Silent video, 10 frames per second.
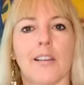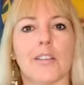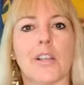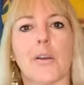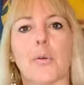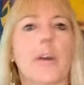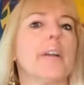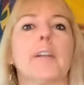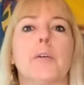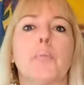So
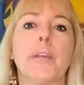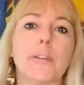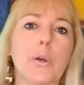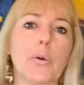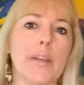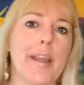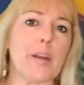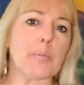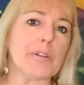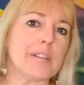on a pinhole
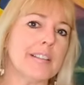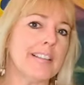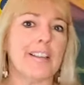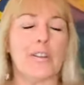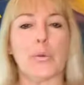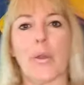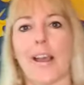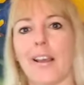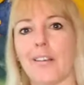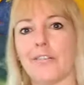camera, you
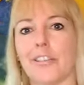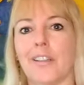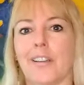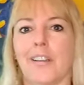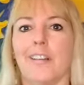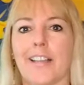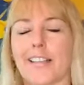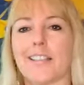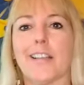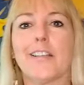have, like
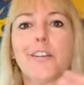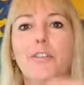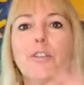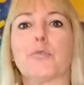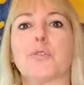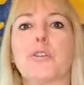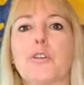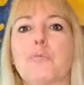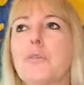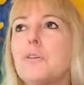I said, if it's a
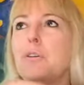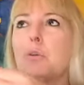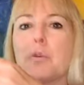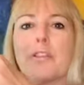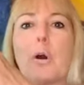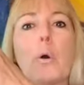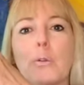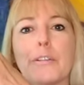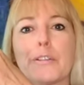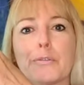room with a
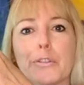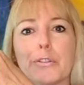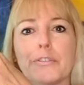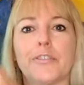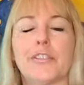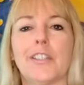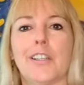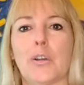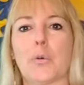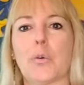hole in the roof
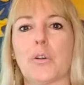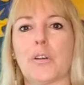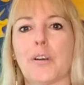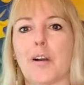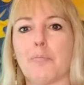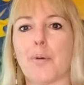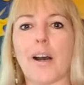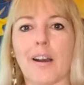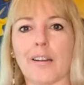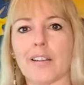or a
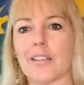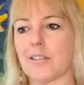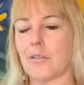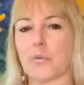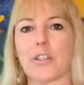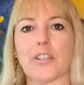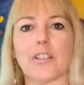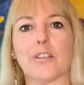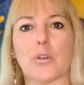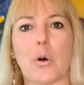box with just
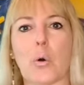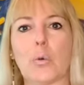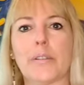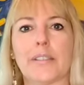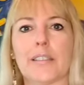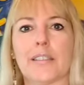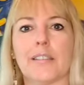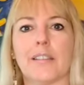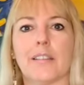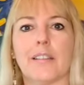a little hole in it,
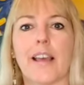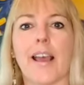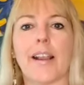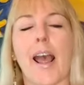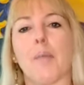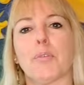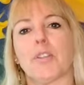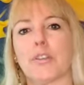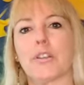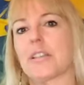that
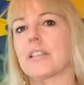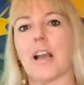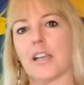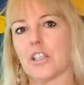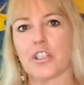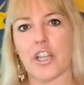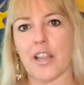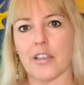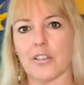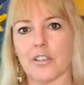aperture is not going to
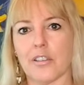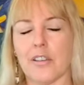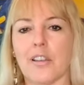change.